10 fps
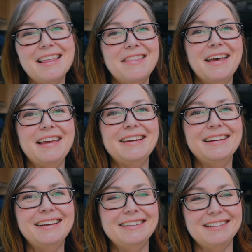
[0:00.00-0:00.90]
then,
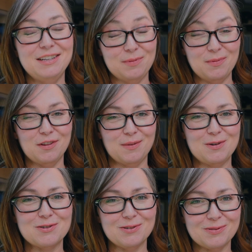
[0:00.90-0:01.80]
do you remember the
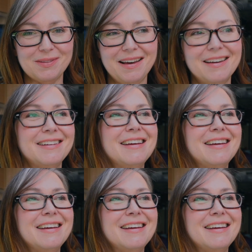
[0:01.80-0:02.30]
commercials with that?